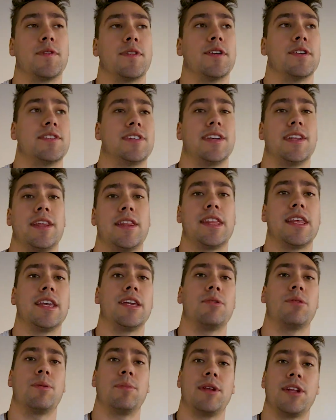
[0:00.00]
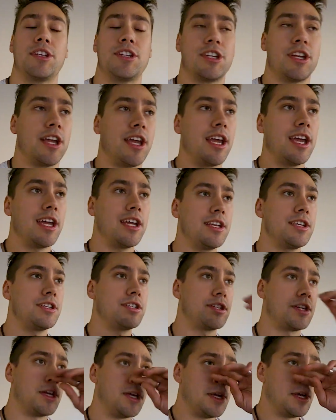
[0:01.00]
If there's anything you want me to
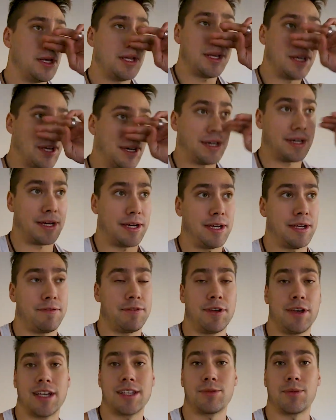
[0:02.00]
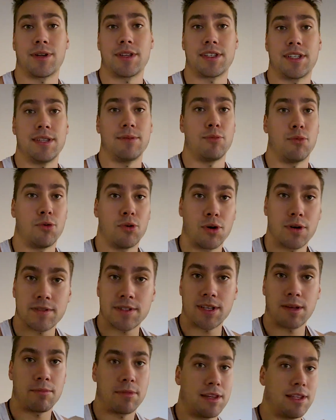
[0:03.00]
change, if you guys want to see more of
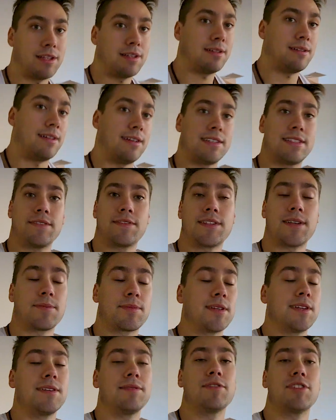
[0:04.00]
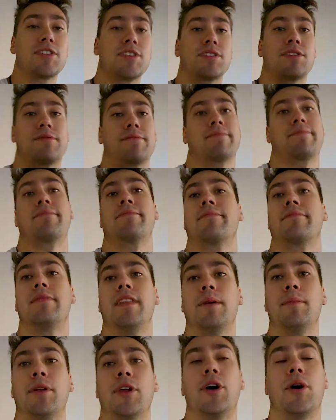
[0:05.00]
something, less of something, just
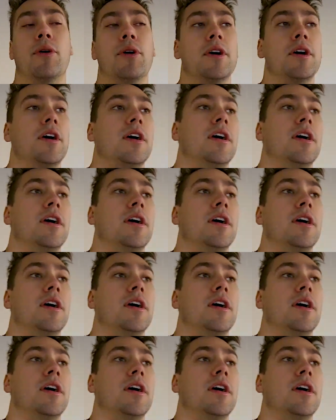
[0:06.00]
let me know.